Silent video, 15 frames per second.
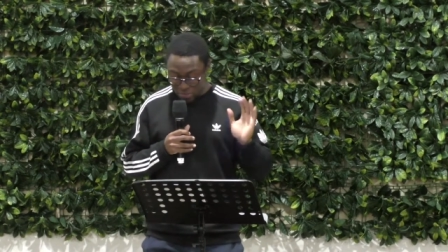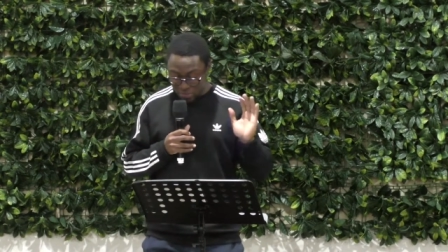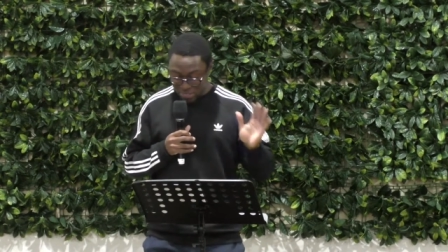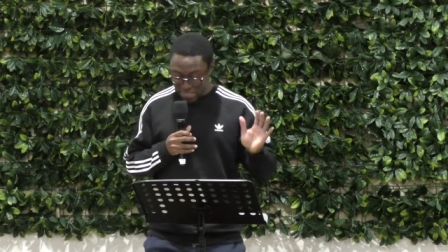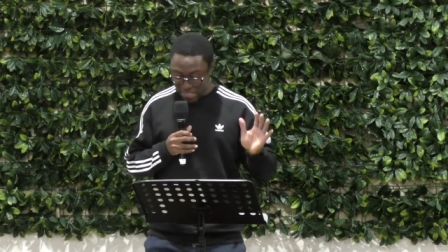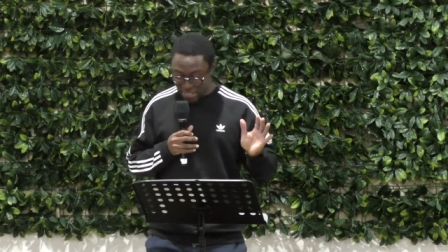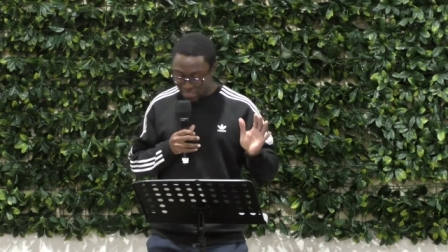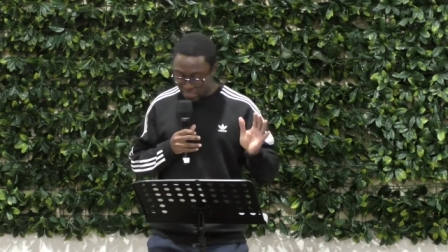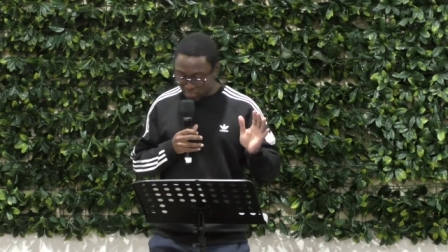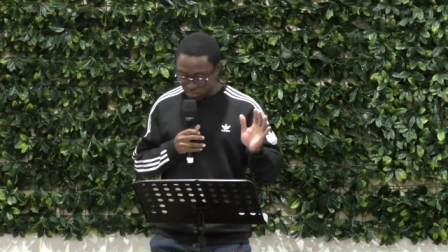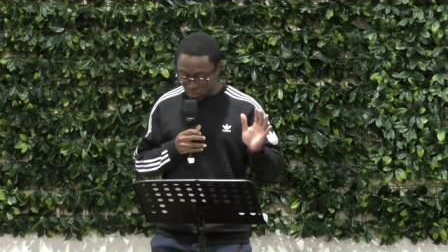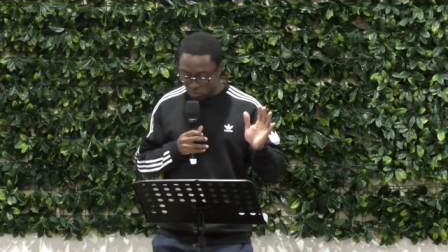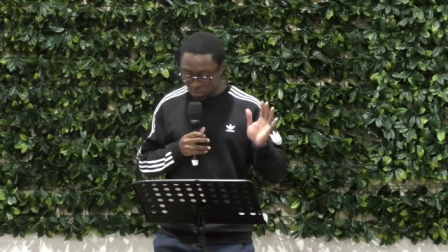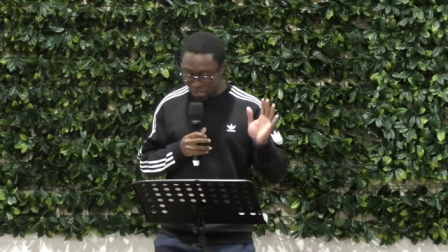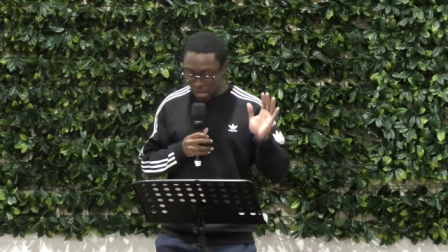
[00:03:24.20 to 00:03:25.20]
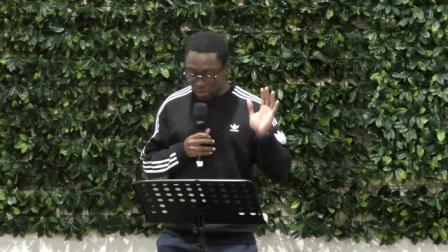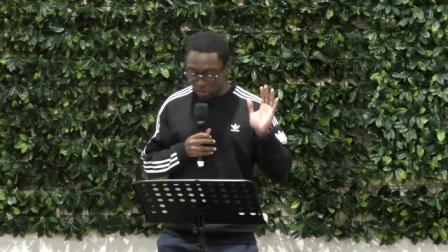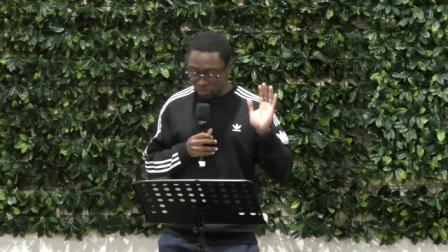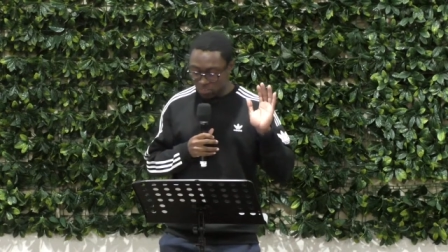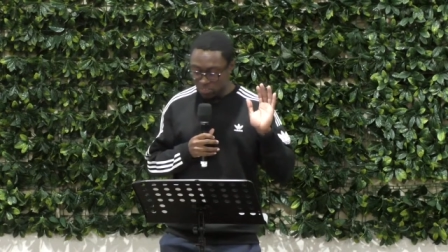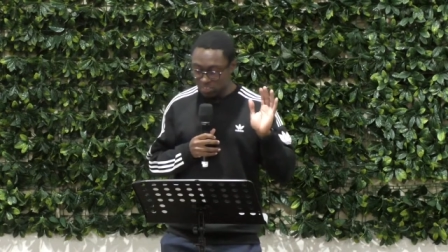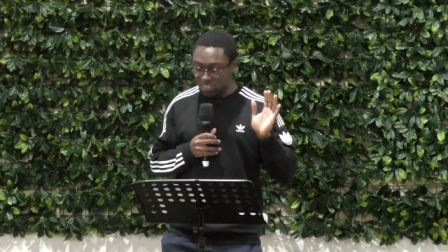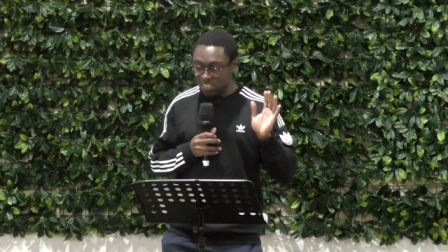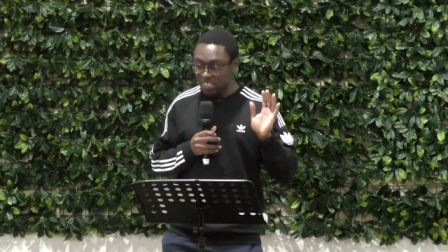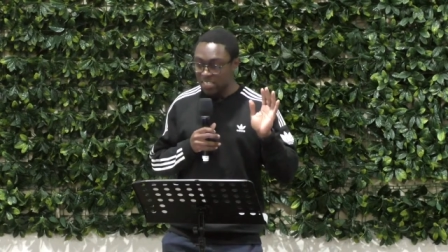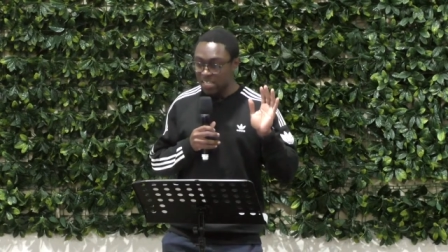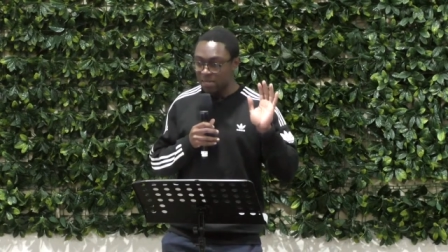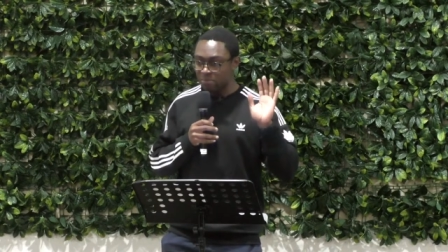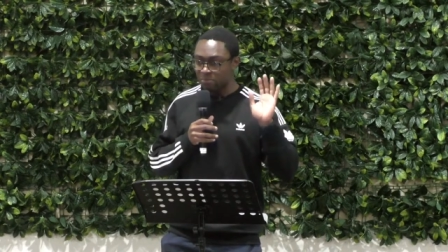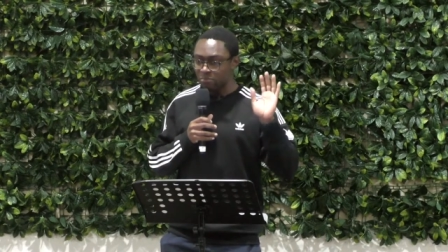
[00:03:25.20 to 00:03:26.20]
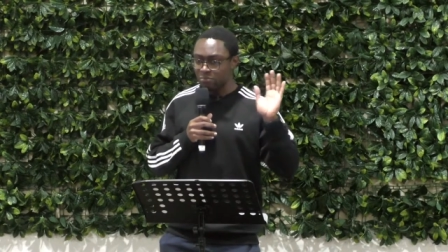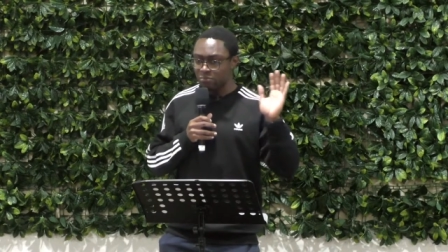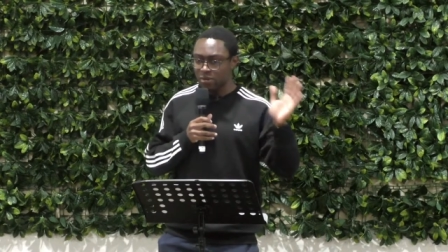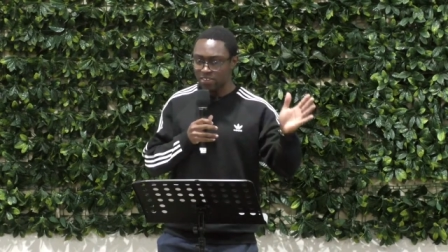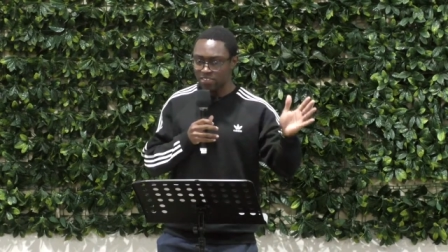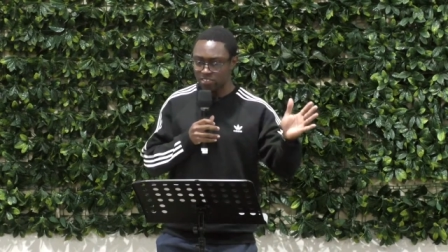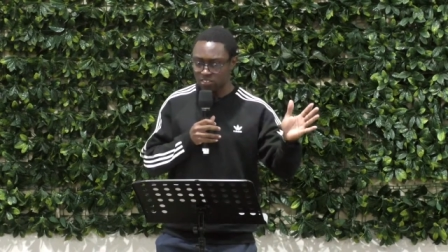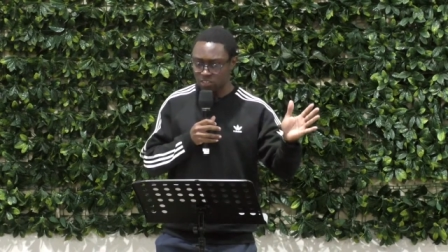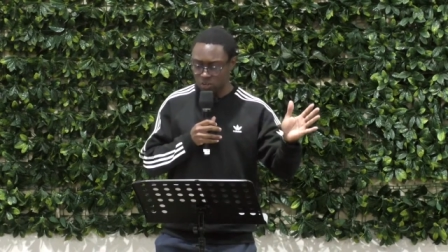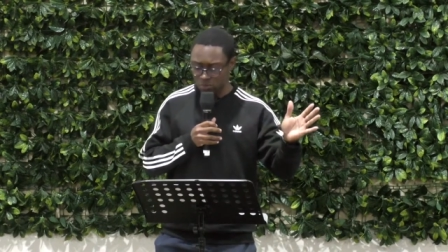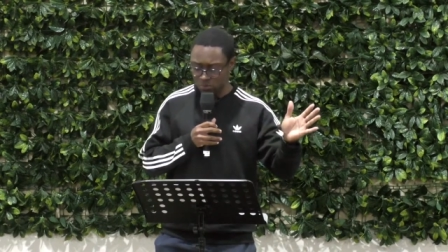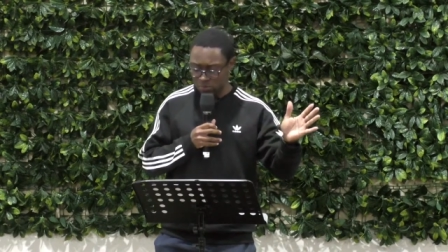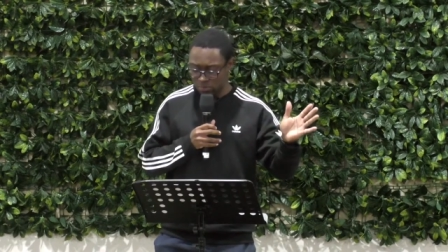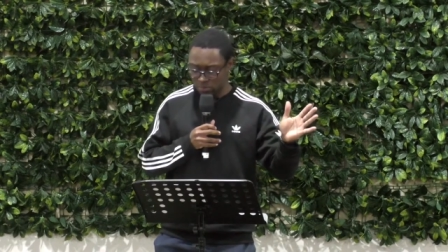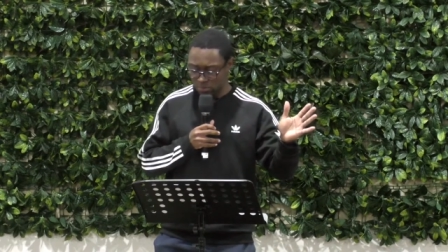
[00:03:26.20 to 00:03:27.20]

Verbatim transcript: so at the end of this talk, I want you to see that precious hope